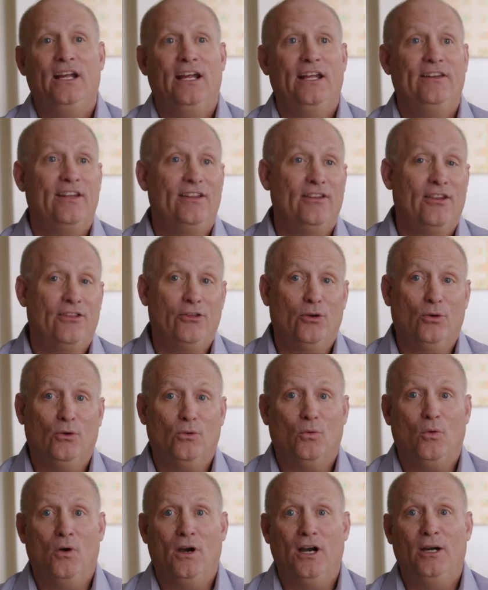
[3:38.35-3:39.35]
And then the third
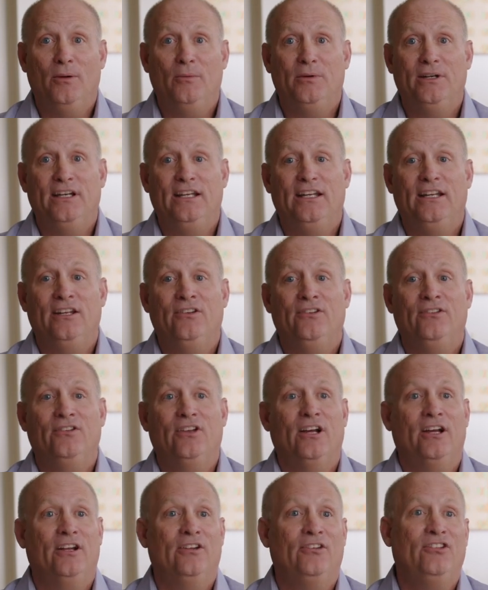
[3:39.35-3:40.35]
requirement is
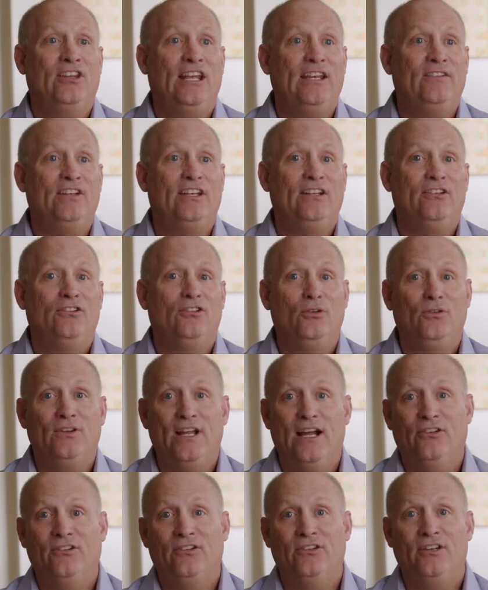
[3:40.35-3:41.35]
saving
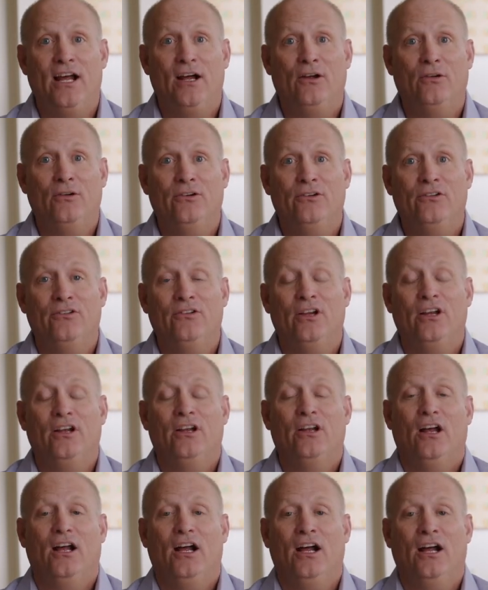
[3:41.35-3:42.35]

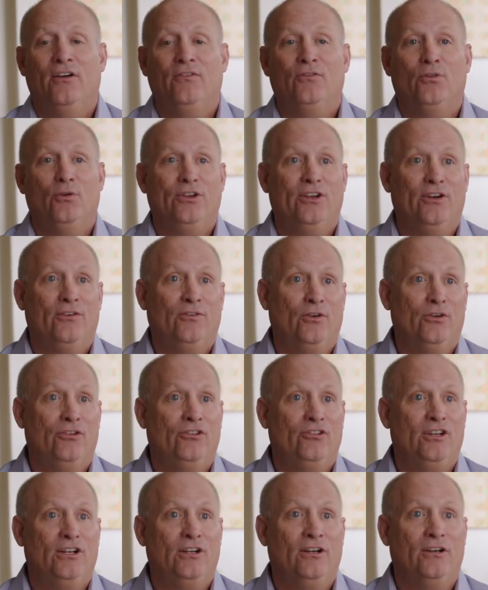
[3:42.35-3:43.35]
$2,000 for their
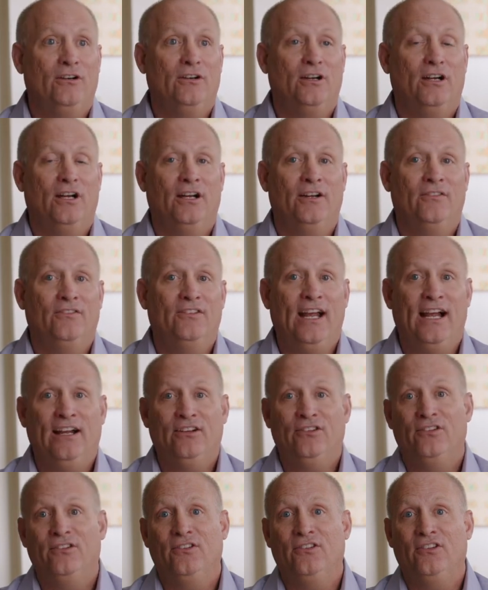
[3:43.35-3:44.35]
first year of
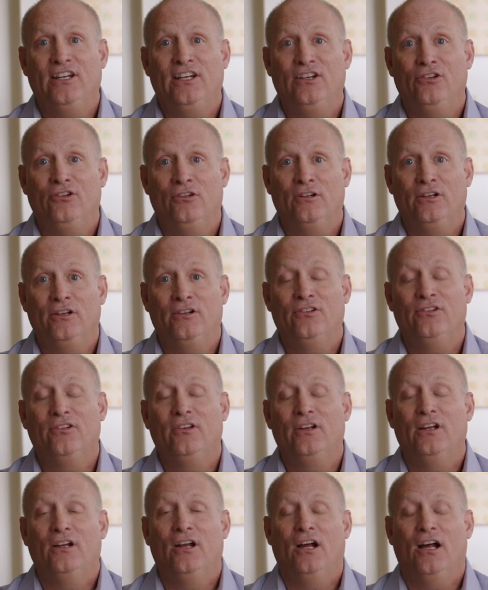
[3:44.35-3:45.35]
taxes and insurance
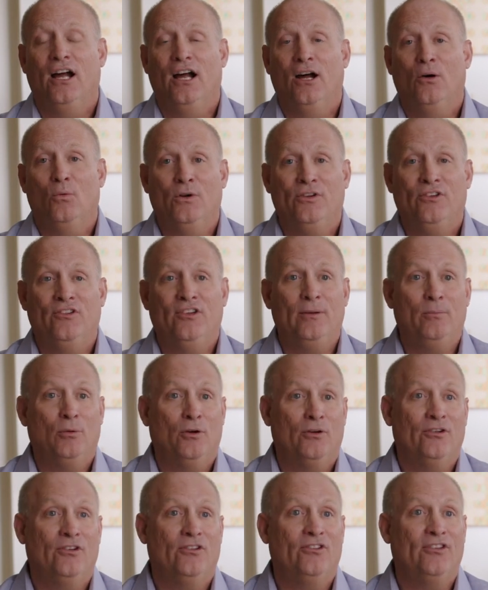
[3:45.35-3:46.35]
once they
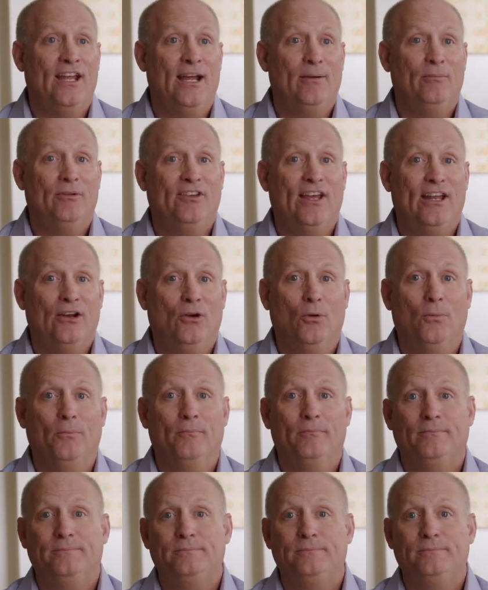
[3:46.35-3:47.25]
purchase the Habitat home.